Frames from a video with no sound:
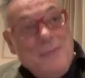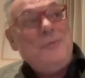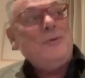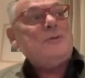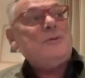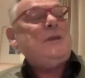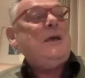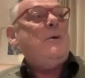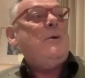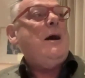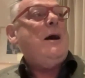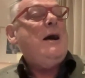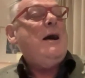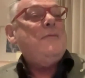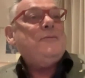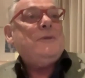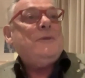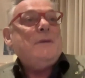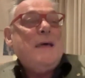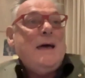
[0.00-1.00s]
or so
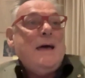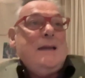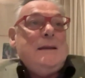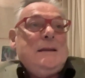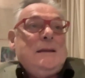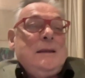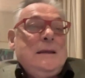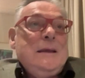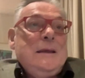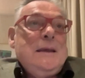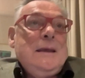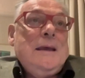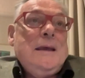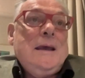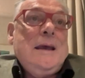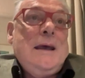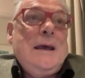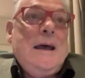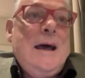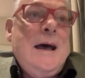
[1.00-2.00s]
after that,
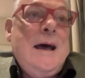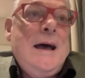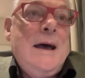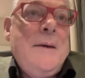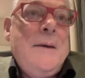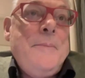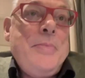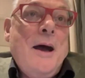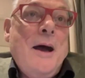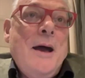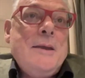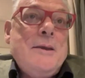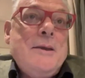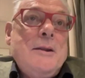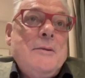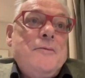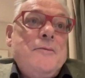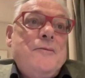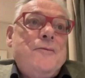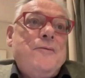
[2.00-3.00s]
I got a
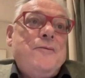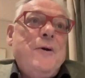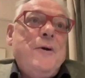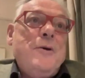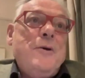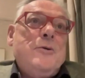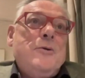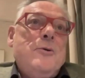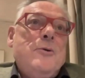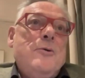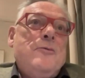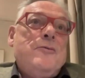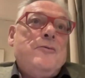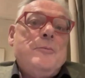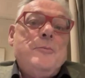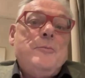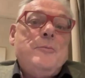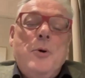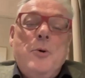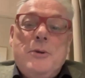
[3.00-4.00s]
phone call from
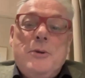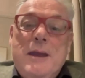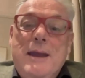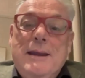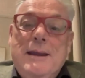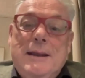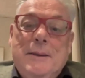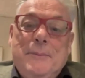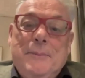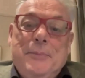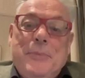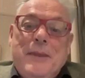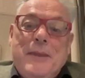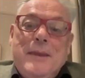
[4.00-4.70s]
Paul Keating.